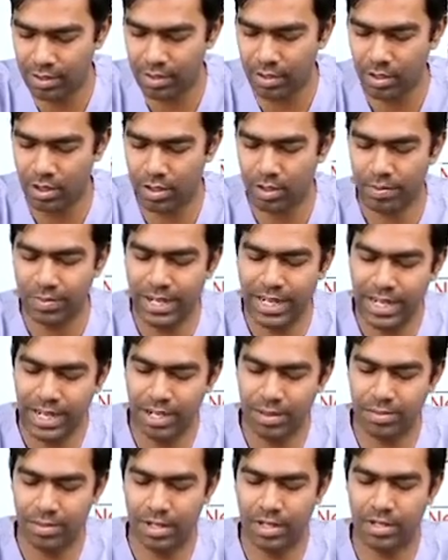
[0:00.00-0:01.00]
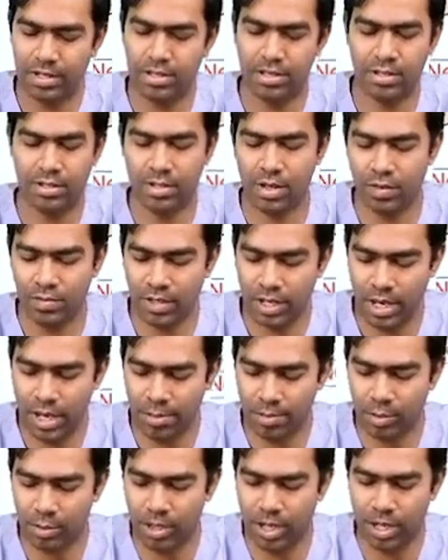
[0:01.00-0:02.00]
your median eminence of the
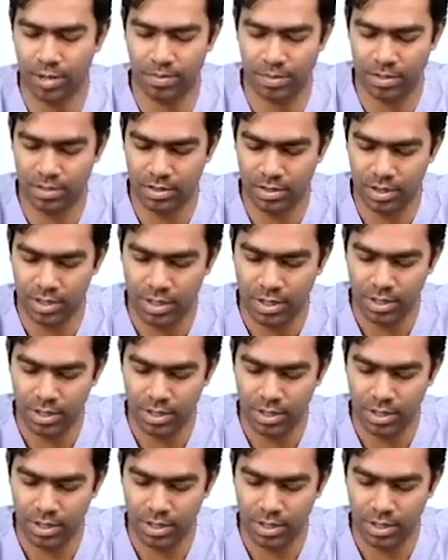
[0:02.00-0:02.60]
hypothalamus.